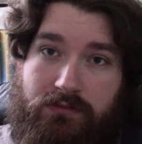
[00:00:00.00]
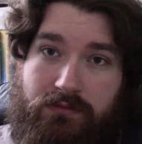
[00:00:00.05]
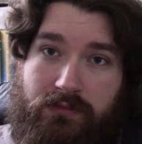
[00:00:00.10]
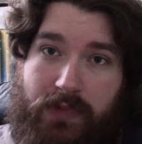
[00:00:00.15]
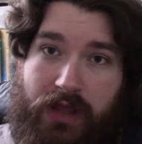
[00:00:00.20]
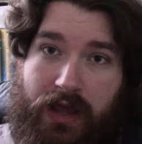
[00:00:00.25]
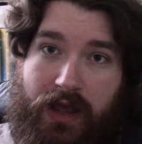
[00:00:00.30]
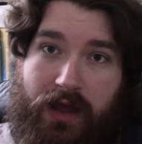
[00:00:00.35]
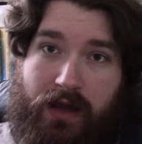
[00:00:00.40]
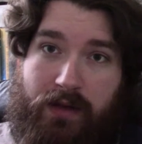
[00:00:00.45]

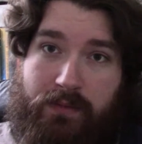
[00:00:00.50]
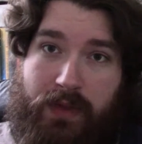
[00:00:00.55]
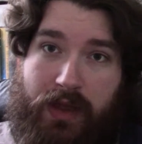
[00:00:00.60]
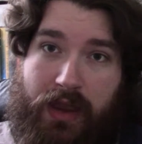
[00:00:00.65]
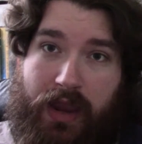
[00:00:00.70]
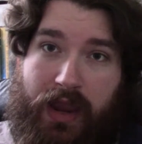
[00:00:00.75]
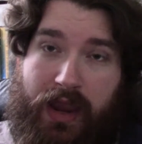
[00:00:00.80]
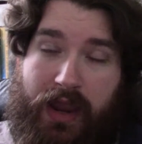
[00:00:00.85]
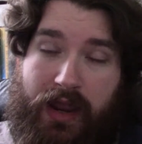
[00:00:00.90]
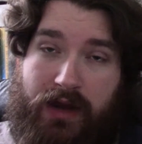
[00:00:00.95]

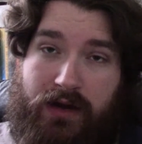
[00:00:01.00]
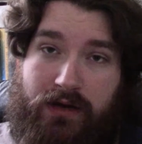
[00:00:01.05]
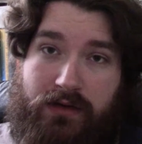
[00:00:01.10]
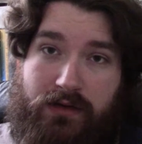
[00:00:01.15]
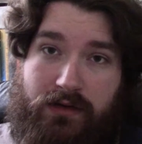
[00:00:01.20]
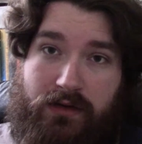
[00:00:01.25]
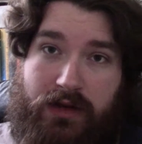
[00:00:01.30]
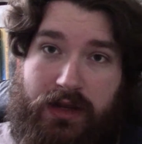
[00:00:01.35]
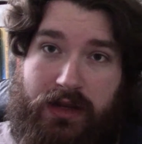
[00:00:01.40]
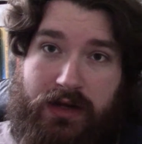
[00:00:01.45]
and
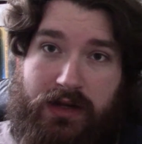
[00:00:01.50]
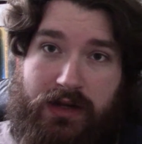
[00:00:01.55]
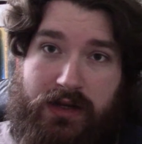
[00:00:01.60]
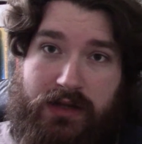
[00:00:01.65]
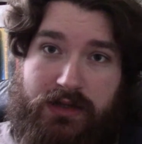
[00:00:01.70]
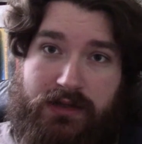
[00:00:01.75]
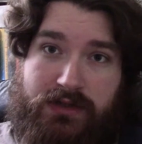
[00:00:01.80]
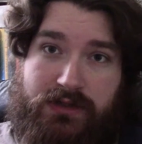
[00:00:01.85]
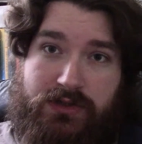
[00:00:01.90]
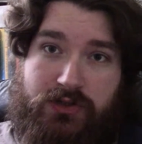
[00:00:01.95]
it
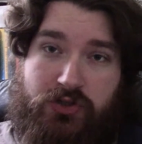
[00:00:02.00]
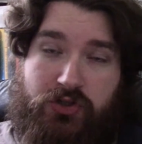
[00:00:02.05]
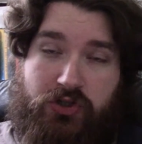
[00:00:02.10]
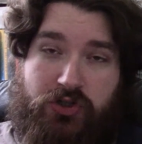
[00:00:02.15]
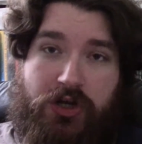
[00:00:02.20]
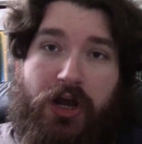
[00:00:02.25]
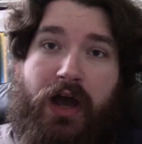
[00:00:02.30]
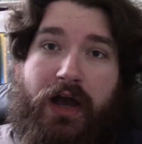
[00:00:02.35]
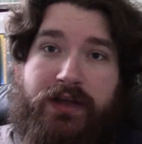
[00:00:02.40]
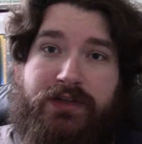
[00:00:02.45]
is
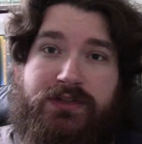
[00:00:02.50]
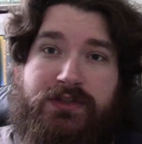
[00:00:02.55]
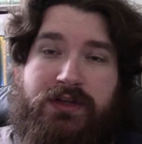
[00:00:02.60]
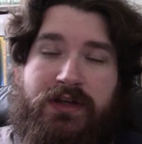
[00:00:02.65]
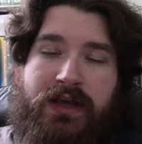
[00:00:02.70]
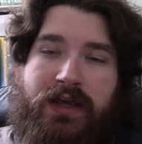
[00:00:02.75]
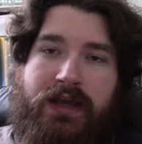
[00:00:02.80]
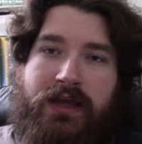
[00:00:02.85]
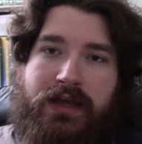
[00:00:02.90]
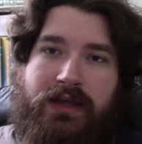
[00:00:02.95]
just
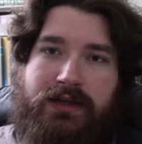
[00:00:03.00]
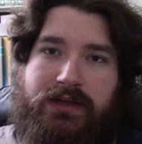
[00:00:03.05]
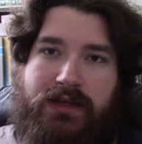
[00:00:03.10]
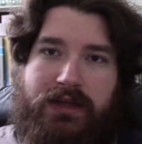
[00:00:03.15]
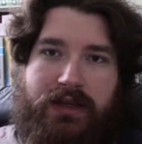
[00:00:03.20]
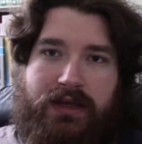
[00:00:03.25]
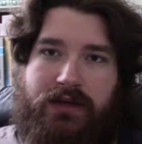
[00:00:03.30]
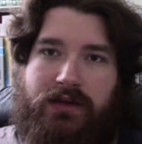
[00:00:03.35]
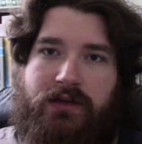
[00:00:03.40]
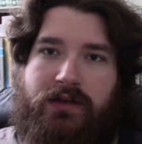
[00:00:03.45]
to
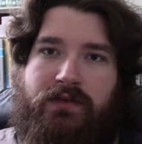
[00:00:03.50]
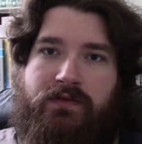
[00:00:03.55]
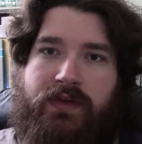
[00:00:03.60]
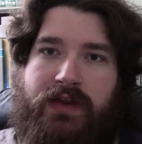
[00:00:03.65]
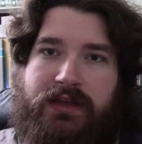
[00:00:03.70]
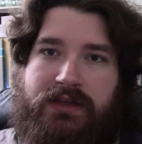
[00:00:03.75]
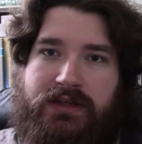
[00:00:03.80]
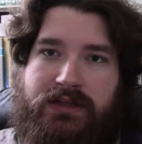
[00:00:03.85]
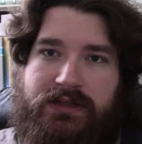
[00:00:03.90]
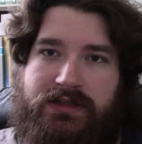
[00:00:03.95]

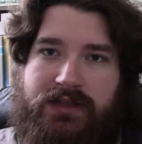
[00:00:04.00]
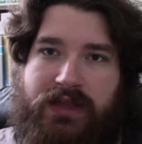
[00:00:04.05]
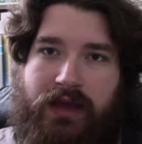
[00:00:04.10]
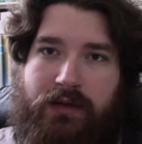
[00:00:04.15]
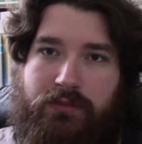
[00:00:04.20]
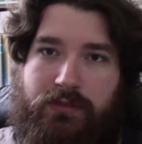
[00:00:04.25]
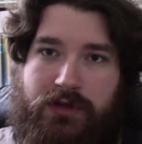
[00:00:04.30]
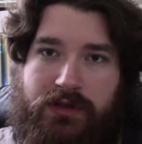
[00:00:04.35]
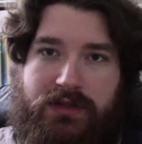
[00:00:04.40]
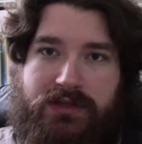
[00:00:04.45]
inconvenience
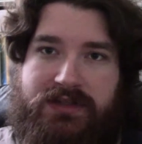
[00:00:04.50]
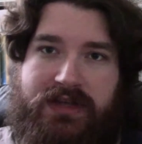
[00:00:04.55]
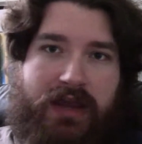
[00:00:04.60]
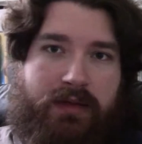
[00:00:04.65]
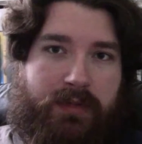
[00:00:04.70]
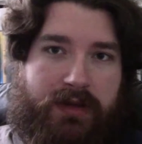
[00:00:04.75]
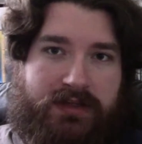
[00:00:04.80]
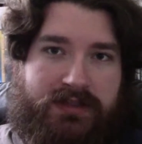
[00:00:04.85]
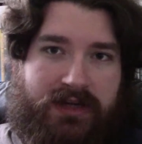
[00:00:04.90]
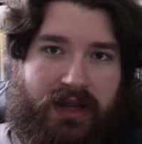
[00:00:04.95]
them to the
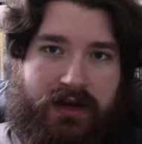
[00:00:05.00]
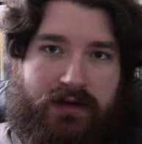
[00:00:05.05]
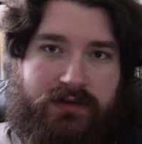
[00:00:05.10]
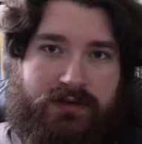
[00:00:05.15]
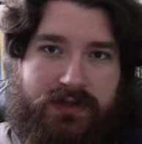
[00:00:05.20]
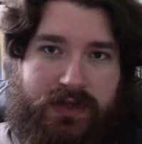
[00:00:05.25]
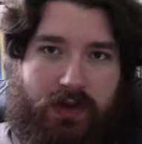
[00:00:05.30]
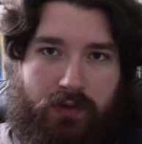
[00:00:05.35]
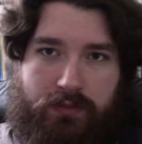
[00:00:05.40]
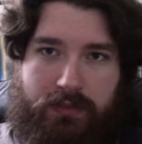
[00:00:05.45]
same extent.
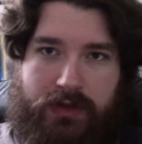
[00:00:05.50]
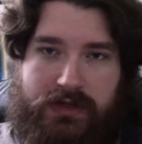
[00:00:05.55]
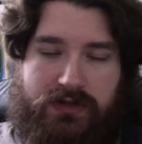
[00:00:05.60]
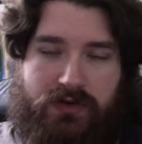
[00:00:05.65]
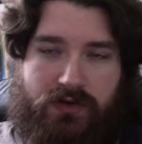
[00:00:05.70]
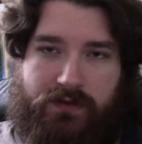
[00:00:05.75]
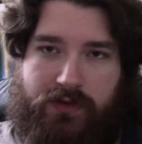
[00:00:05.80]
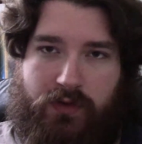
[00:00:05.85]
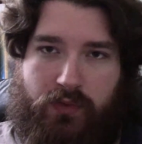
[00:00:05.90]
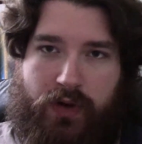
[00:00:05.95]
So that would be
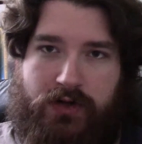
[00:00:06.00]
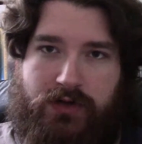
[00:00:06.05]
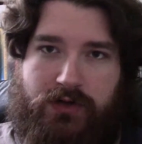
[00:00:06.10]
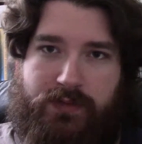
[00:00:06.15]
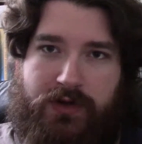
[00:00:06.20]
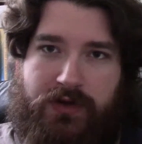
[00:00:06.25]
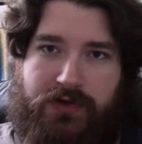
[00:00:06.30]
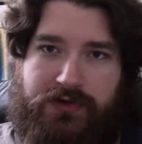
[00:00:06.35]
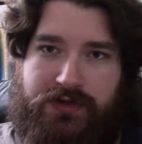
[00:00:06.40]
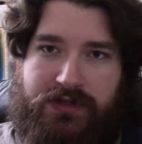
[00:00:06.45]
sort of the
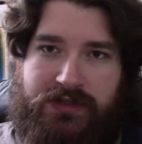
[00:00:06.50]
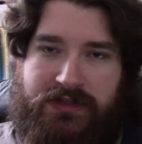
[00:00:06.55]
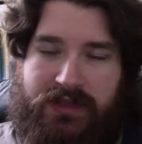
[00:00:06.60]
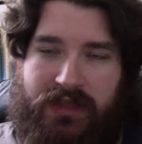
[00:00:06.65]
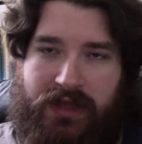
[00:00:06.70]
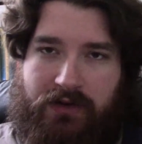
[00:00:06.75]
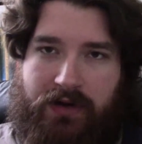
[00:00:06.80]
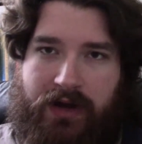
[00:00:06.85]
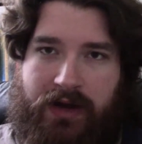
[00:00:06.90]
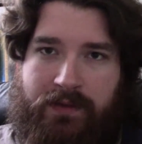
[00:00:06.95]
retributionist
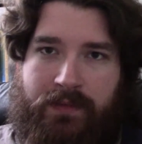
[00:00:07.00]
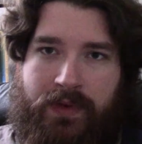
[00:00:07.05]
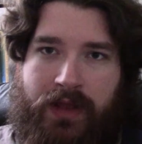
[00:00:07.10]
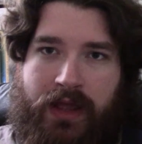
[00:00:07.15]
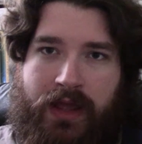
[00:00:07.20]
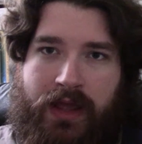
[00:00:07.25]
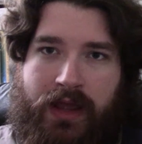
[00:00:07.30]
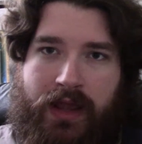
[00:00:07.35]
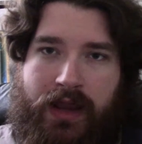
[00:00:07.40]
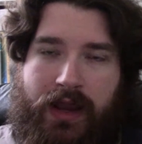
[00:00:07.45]
theory,
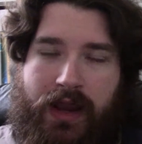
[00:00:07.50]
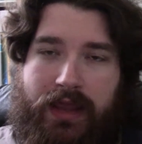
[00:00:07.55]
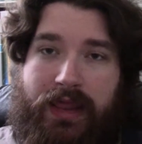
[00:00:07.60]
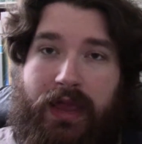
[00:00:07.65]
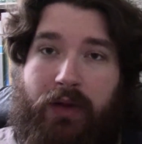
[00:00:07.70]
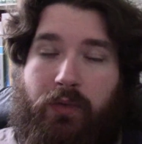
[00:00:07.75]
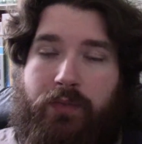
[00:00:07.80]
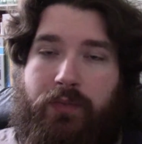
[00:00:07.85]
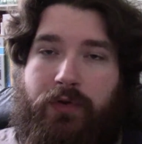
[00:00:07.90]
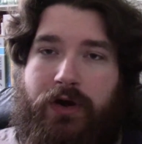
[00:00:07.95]
and
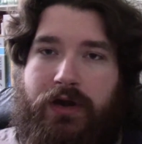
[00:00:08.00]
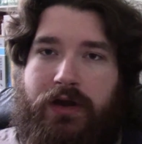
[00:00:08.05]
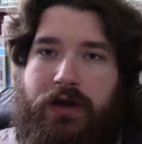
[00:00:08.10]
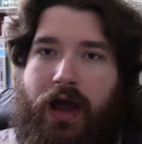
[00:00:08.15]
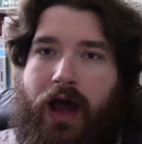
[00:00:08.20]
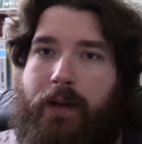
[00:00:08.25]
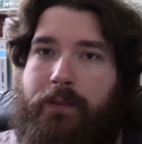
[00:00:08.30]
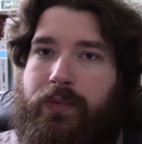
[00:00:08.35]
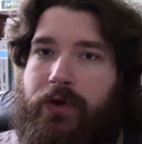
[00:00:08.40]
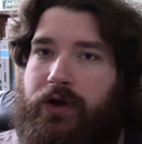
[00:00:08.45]
that would put an
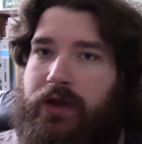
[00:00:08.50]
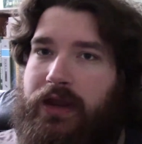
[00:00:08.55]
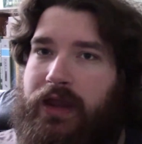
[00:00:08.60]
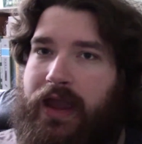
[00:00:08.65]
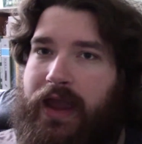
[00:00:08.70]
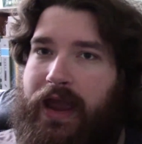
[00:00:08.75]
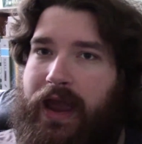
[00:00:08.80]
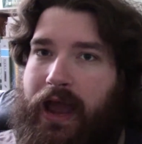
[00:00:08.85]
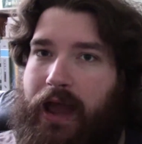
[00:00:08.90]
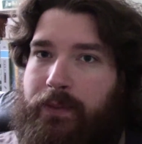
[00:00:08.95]
upper
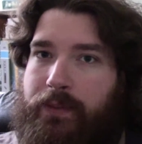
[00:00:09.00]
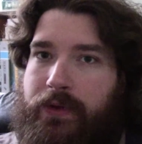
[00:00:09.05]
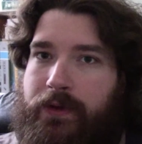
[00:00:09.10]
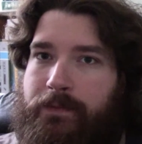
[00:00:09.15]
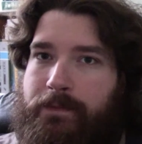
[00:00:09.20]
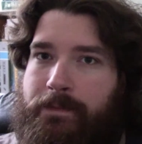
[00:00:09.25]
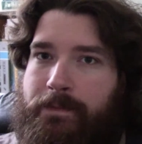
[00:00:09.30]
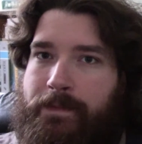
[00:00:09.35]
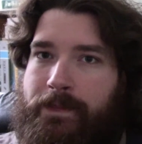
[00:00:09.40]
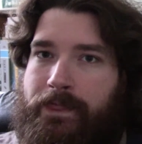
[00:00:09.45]
cap
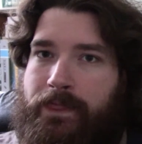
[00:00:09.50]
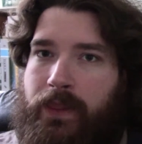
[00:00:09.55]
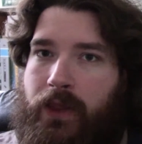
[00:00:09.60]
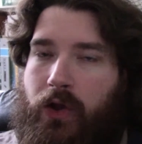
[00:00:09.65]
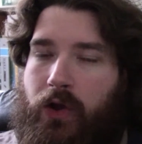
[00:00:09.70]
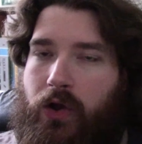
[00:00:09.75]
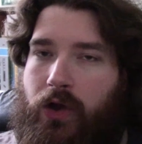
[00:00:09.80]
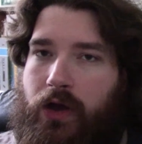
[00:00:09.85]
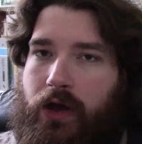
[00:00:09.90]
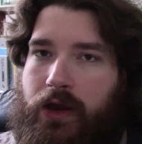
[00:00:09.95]

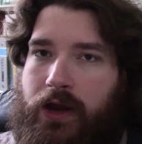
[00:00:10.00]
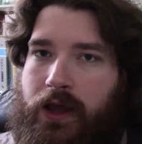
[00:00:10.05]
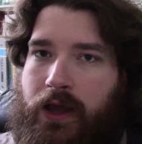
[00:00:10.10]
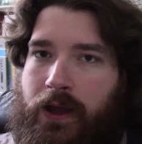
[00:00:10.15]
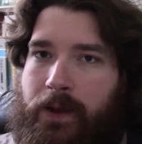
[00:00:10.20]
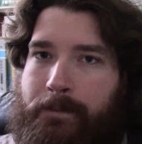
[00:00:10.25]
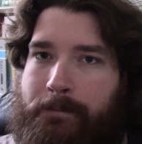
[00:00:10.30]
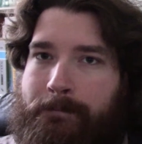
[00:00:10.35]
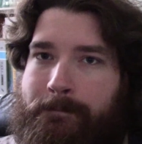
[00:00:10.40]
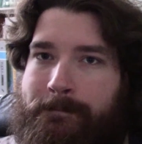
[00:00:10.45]

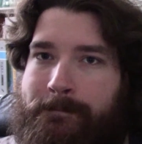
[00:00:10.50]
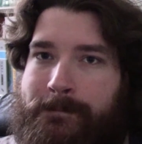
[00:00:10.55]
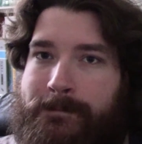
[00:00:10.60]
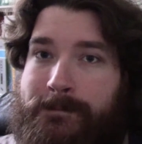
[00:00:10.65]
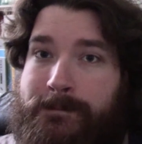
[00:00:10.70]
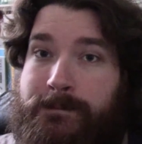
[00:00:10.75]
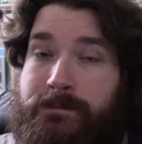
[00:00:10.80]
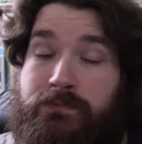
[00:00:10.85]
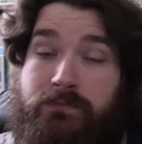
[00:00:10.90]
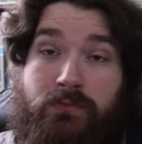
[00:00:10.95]
on
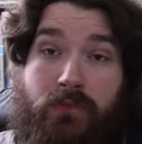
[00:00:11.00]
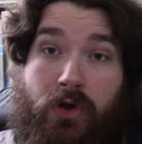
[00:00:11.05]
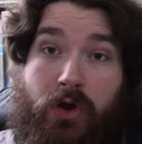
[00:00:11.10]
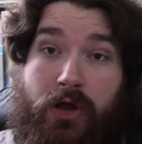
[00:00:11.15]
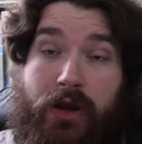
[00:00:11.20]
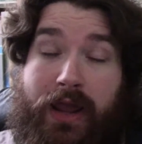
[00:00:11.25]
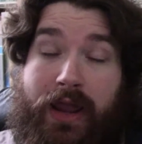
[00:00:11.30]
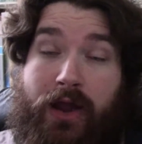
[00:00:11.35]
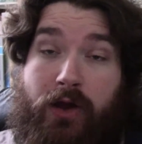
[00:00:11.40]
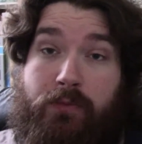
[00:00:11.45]

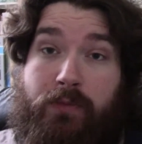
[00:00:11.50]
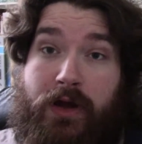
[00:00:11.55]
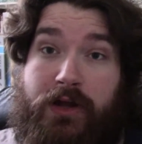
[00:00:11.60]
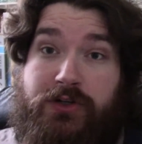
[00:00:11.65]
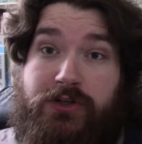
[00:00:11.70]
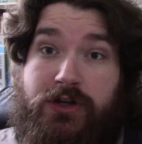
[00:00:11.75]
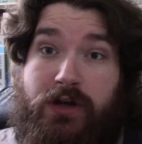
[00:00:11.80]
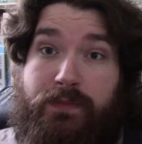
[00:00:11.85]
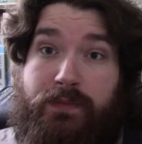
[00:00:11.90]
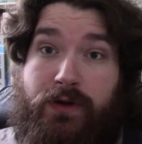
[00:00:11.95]
how
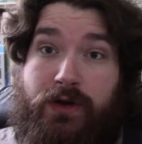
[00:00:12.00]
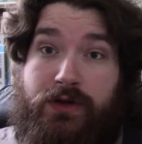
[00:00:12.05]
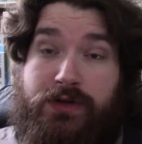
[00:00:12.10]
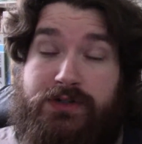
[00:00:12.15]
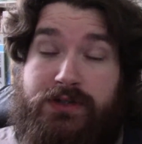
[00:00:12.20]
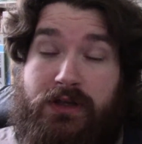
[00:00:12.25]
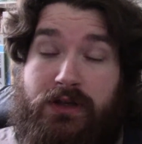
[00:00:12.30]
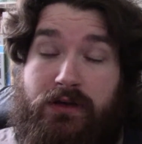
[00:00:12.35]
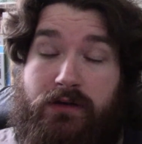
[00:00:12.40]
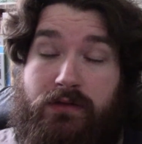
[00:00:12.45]
much a
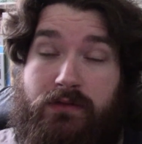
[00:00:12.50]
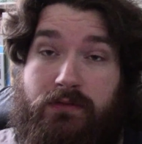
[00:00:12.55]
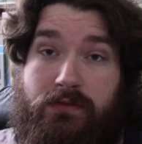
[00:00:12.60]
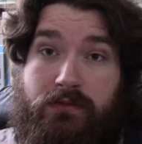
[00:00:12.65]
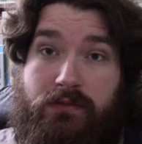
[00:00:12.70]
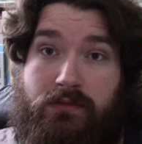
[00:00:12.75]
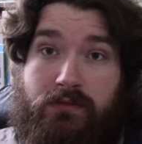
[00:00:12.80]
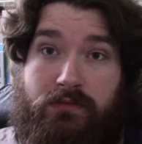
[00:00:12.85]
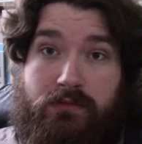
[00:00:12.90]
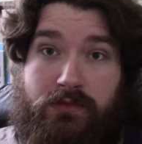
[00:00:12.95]
person
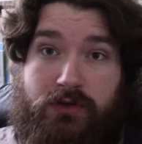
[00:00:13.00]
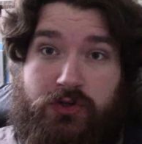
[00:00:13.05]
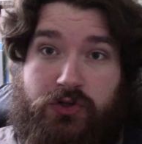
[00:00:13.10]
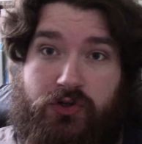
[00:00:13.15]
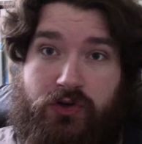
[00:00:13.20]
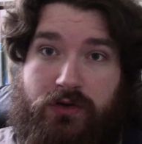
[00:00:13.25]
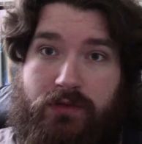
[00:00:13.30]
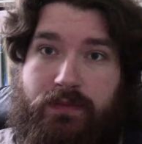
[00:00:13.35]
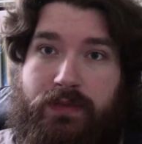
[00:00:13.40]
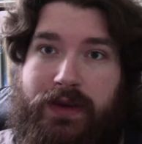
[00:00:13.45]

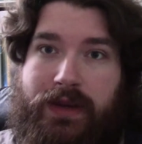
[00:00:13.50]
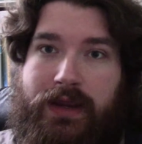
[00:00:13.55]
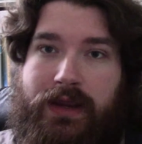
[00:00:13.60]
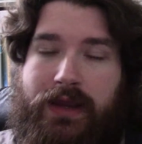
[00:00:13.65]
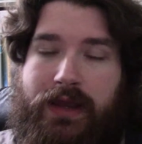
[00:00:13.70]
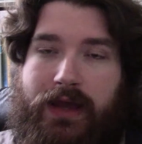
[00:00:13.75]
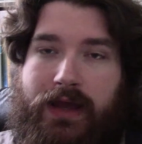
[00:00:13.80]
should be,